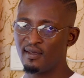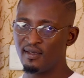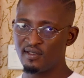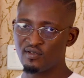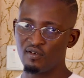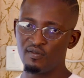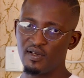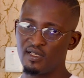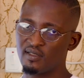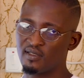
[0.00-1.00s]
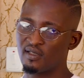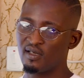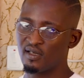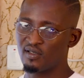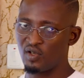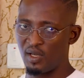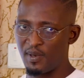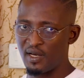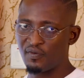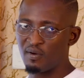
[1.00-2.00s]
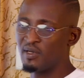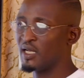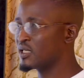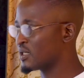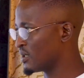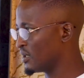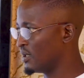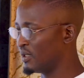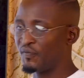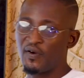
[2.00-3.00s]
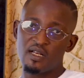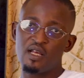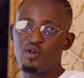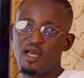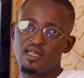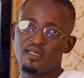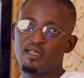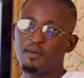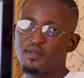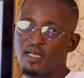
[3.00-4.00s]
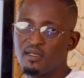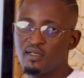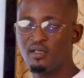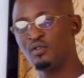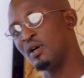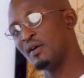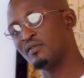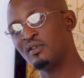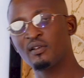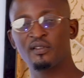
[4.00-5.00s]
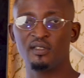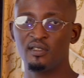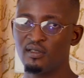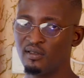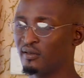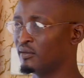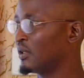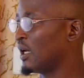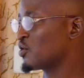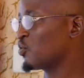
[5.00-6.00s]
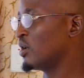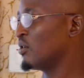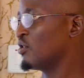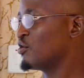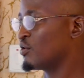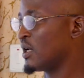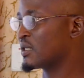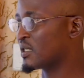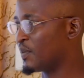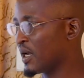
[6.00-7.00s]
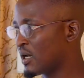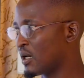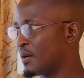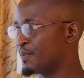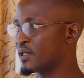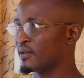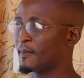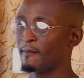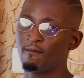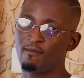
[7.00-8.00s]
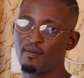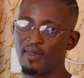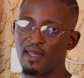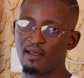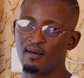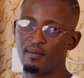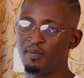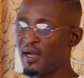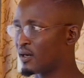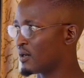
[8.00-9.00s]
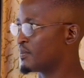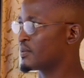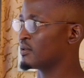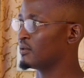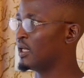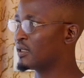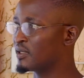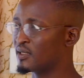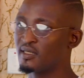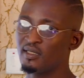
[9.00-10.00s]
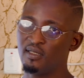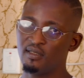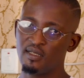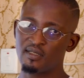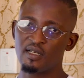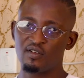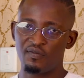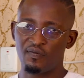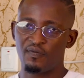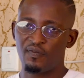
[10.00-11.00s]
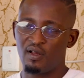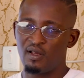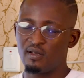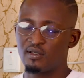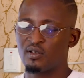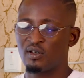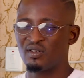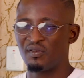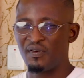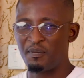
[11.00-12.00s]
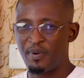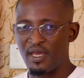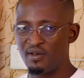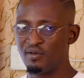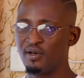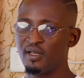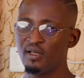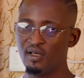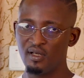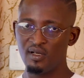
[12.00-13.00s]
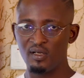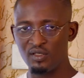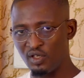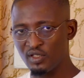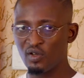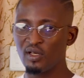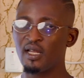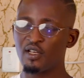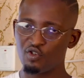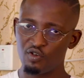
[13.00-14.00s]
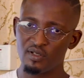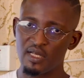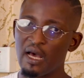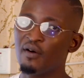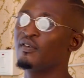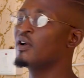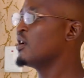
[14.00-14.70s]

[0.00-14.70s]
Insolvent. So apart from that, the fact that you are indebted, you have nothing as well on you. That is bankrupt. Bankrupt. That is in a state of sort of a penury. Not only that you don't have,